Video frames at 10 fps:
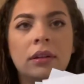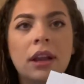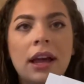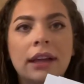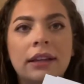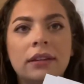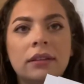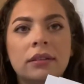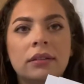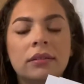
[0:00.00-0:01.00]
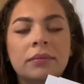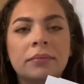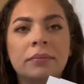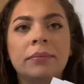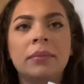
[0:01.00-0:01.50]
9.
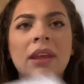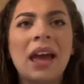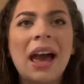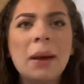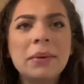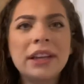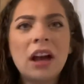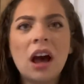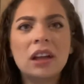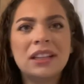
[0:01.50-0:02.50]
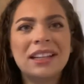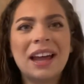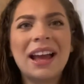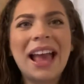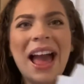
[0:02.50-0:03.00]
How many cards did
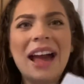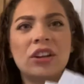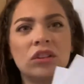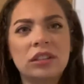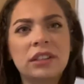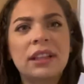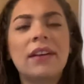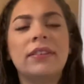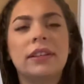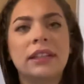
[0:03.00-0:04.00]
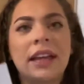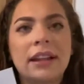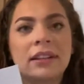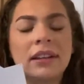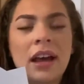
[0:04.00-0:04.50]
I add on to 7 to get
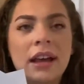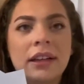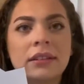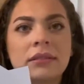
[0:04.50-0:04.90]
to 9?